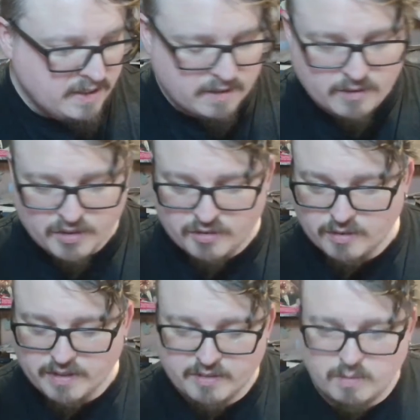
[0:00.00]
I'm going to show
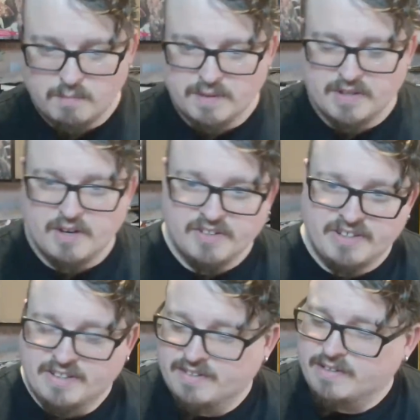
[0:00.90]
this one because
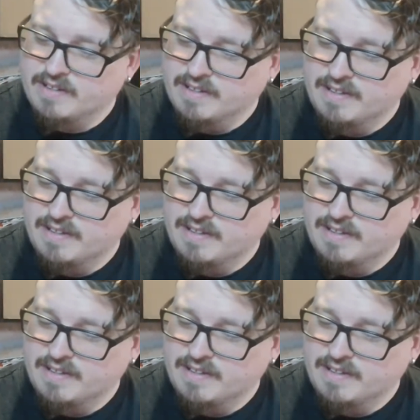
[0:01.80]
it's